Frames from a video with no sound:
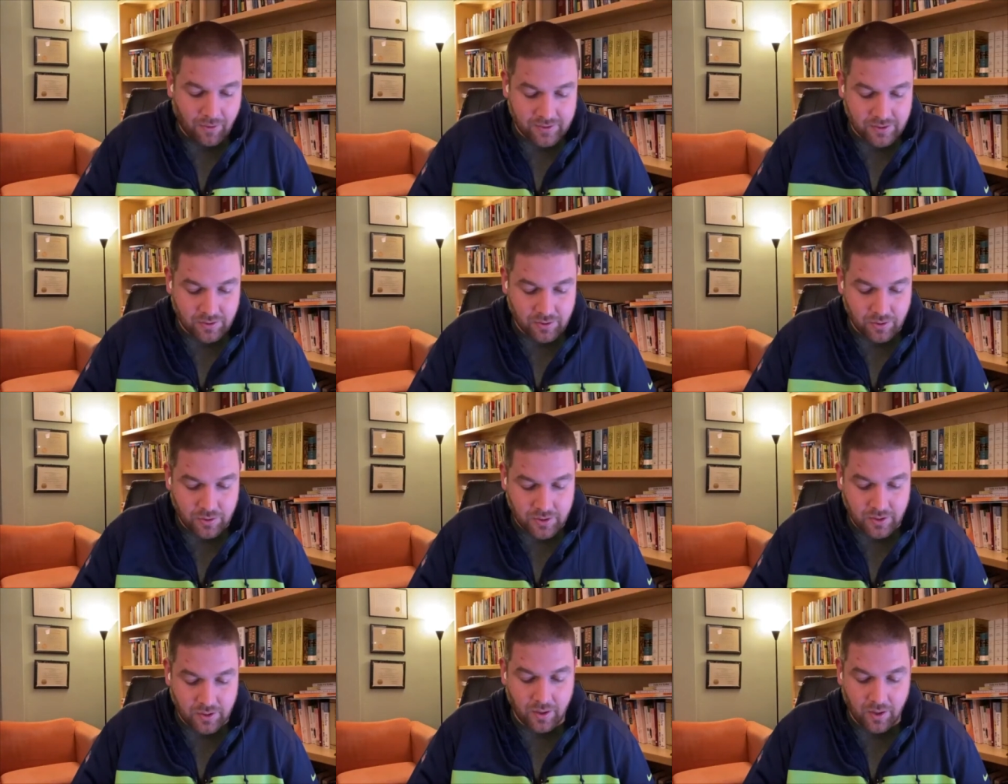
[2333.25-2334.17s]

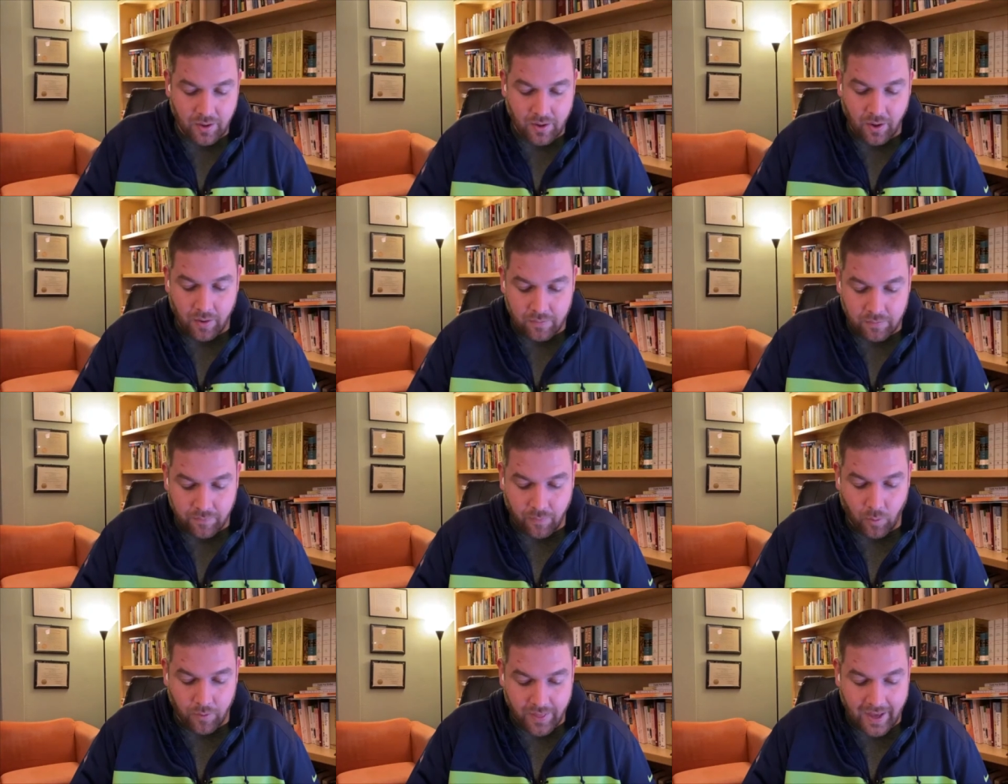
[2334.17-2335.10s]
restitution
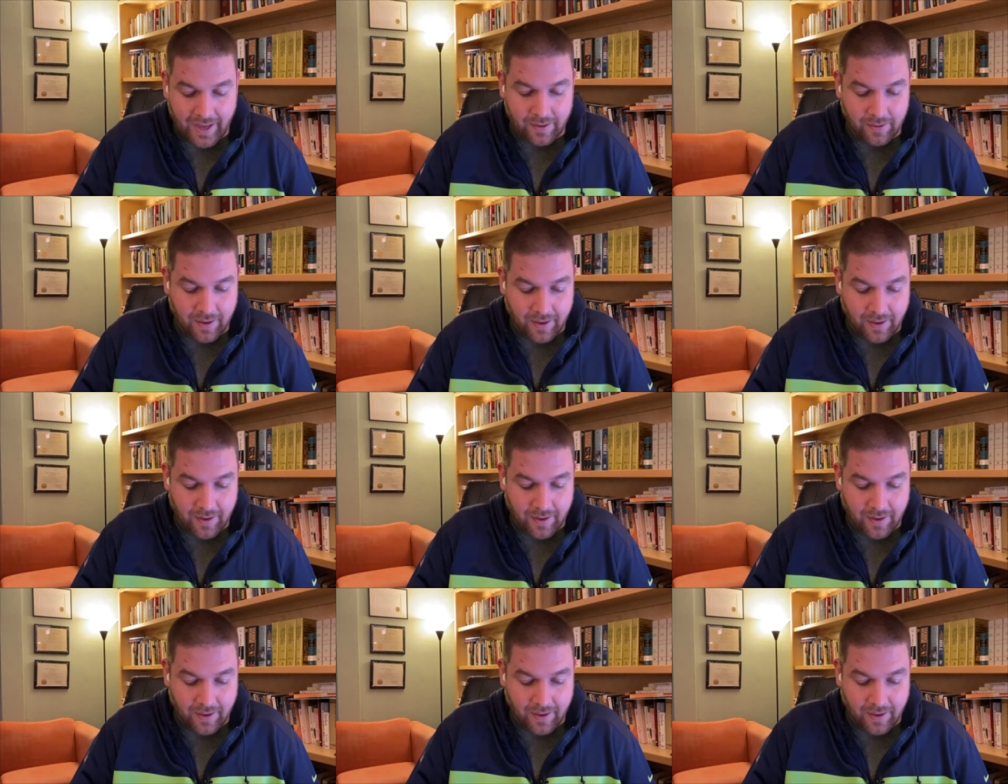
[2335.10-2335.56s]
for that.